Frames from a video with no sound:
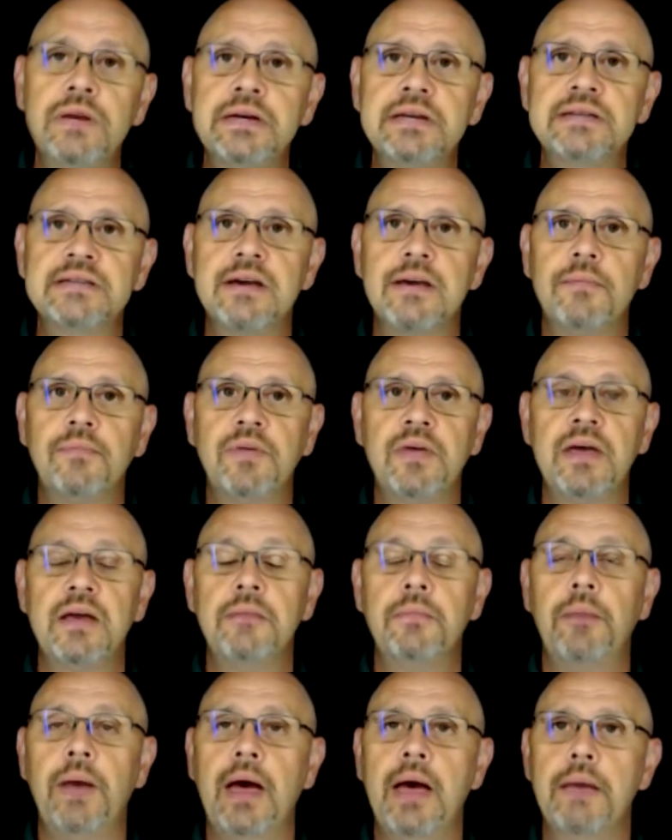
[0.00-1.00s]
something,
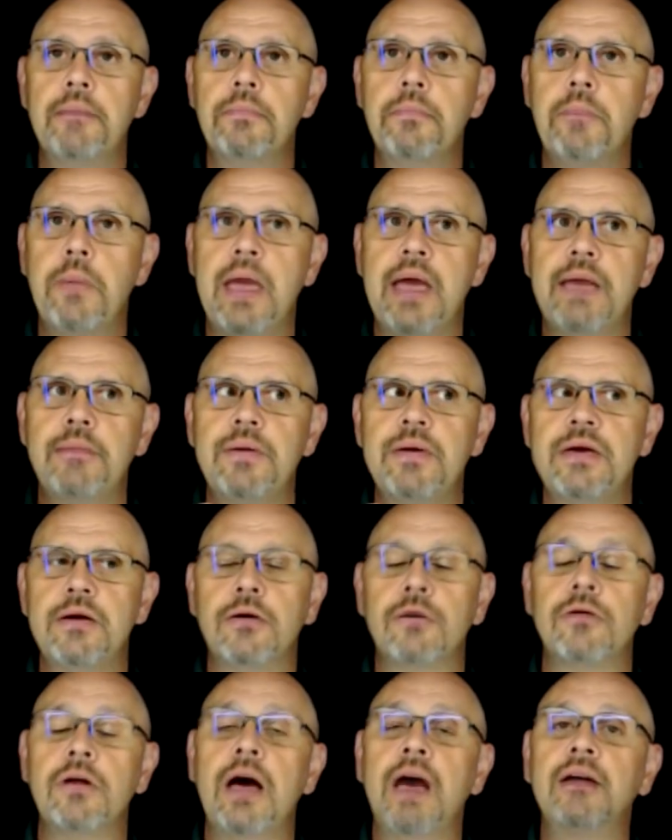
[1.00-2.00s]
but maybe
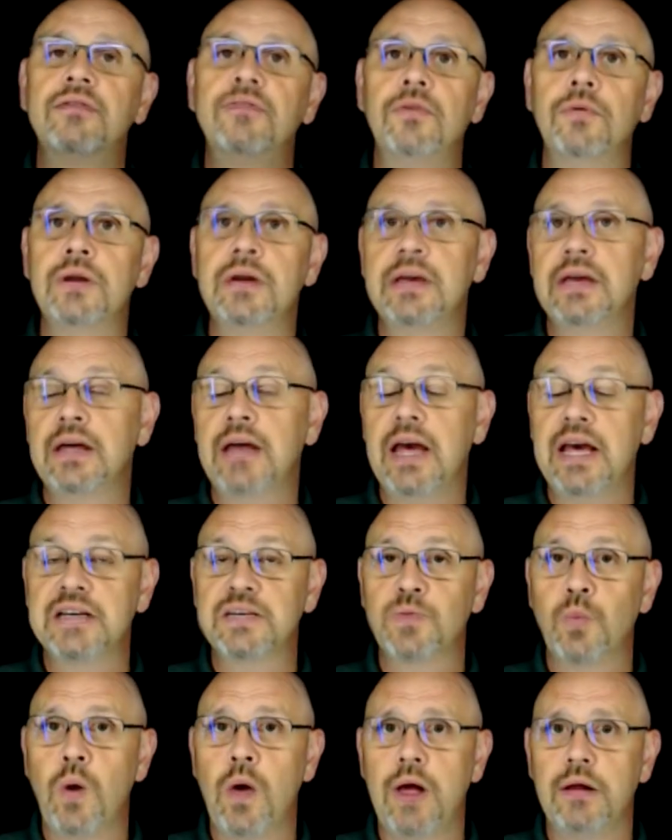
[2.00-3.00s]
you're not doing it as
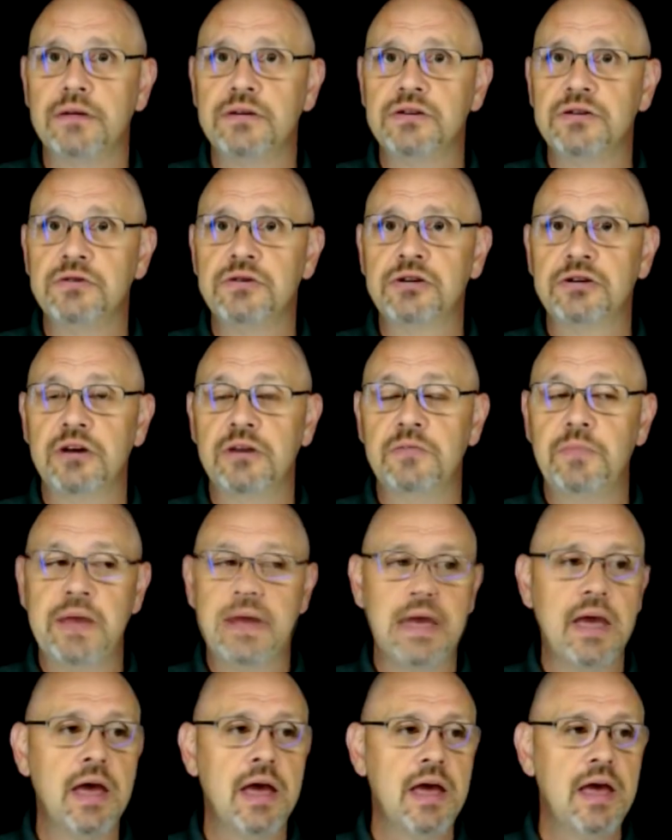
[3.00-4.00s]
well as you should
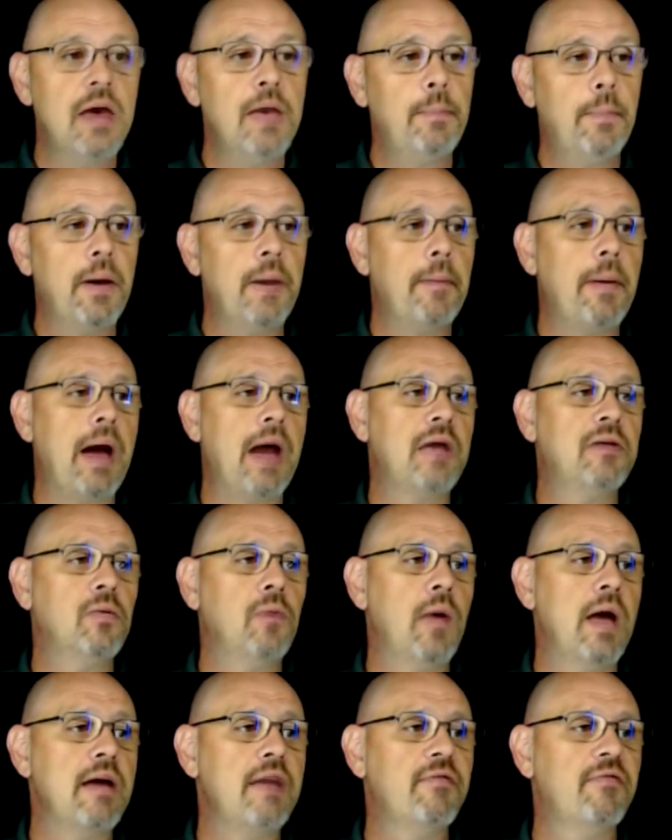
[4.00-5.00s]
be. HIPAA, by the
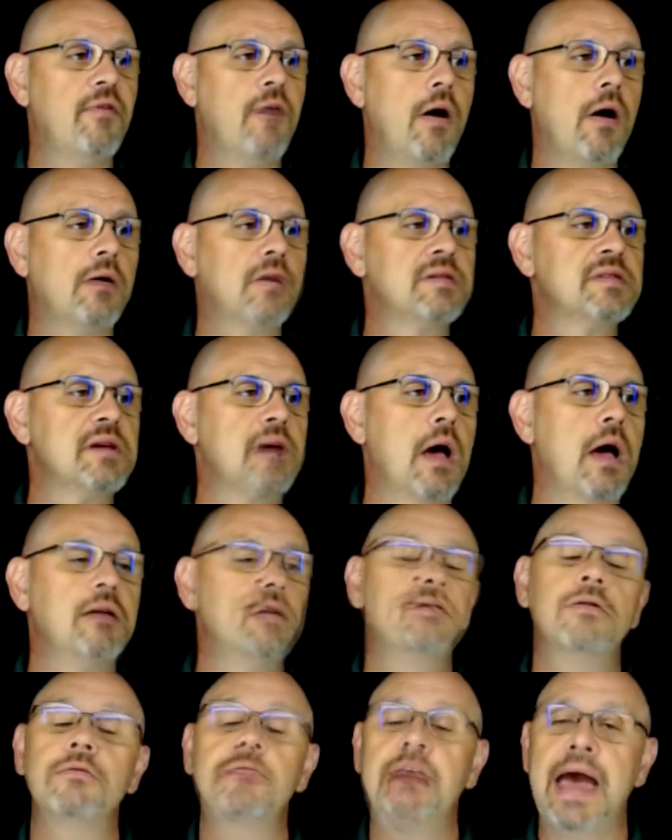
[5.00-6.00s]
way, falls
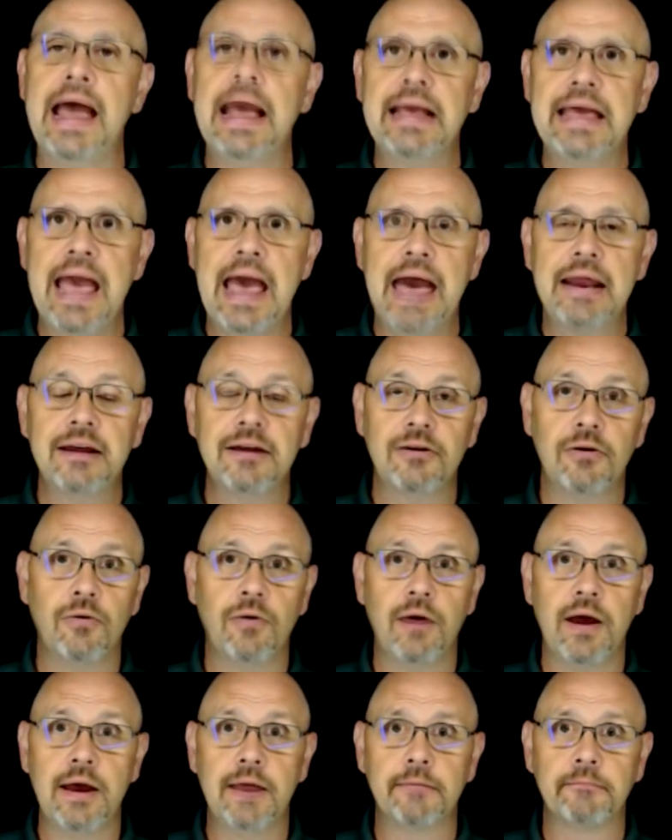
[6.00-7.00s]
under that
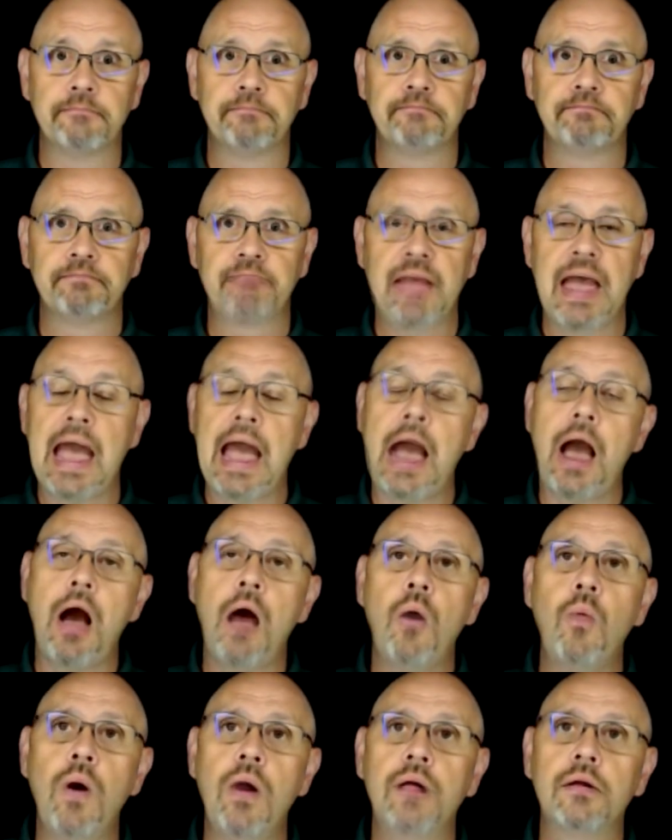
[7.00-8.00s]
category.
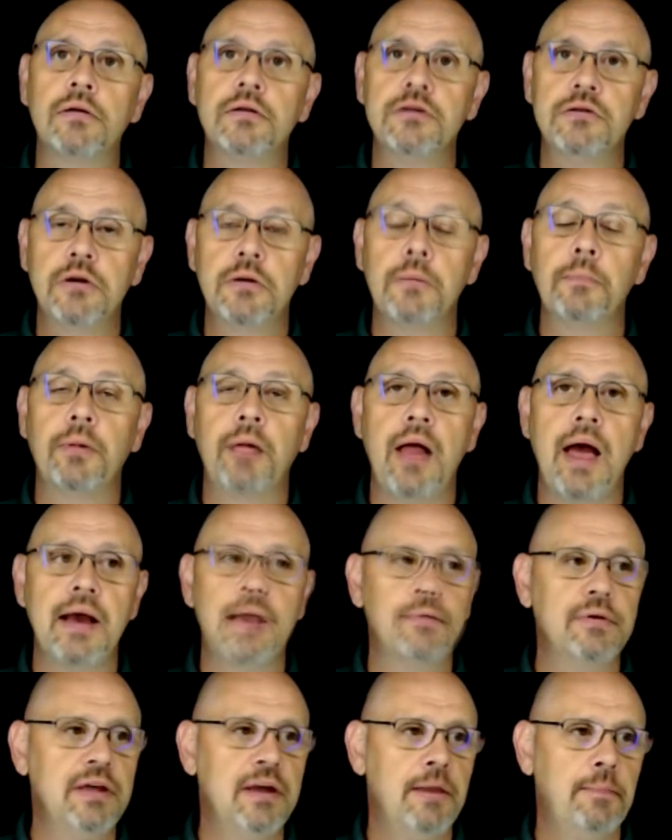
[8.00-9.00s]
How well are you complying
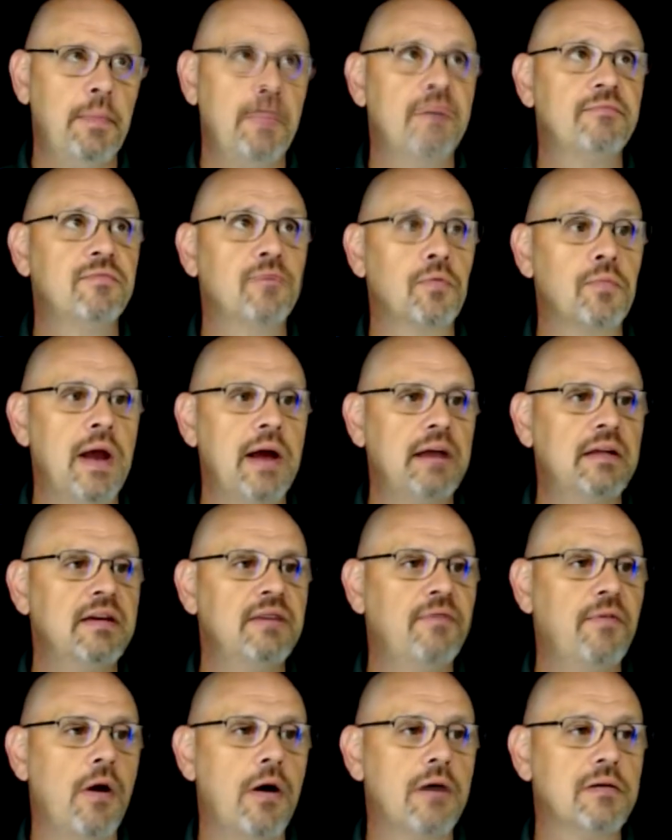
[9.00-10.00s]
with HIPAA directly
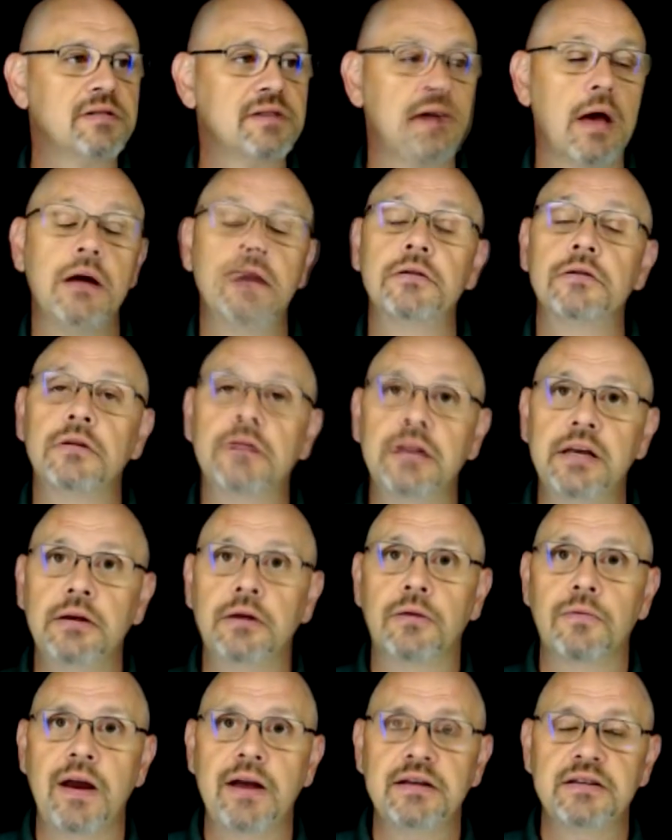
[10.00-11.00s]
falls under legal
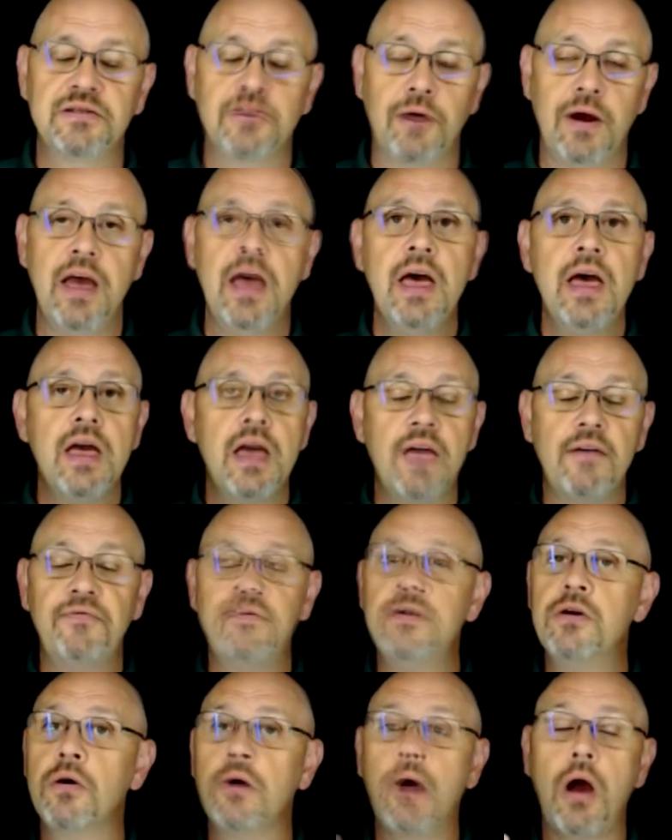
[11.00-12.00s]
or regulatory. If
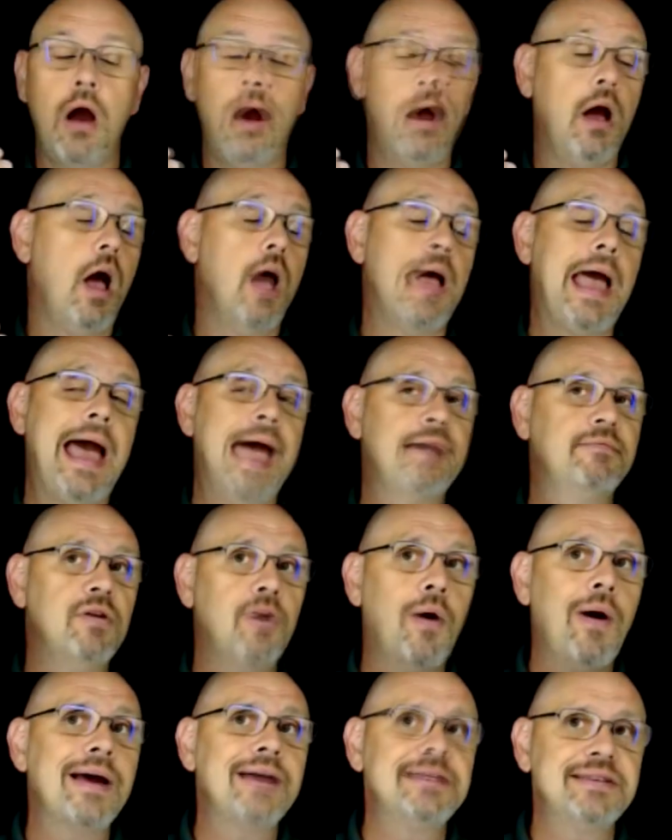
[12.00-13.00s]
you have
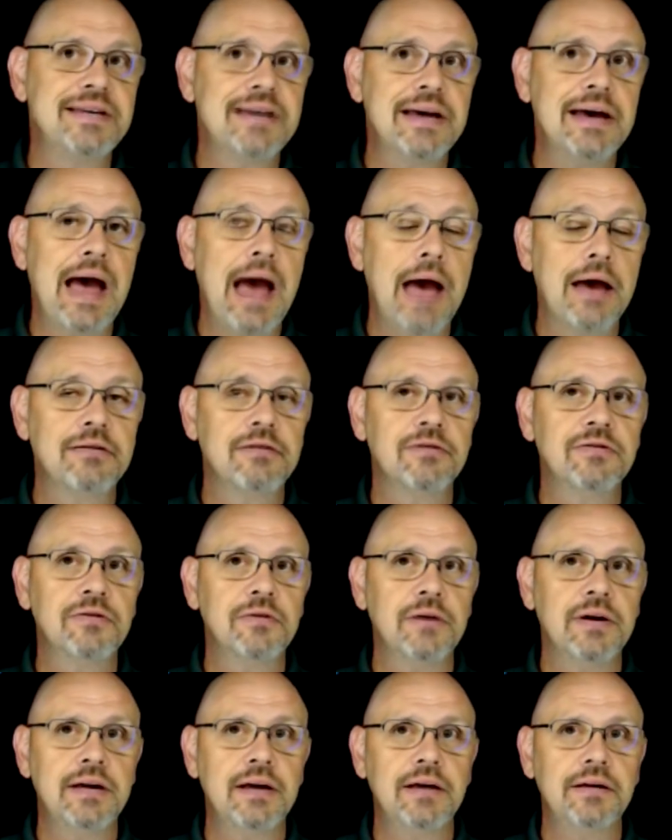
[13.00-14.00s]
no idea how you're
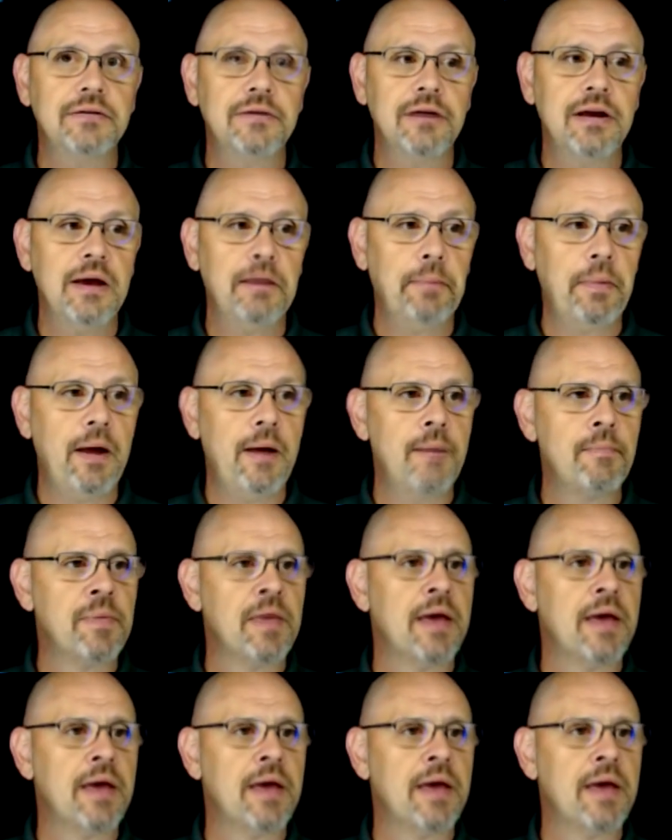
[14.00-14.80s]
doing under HIPAA,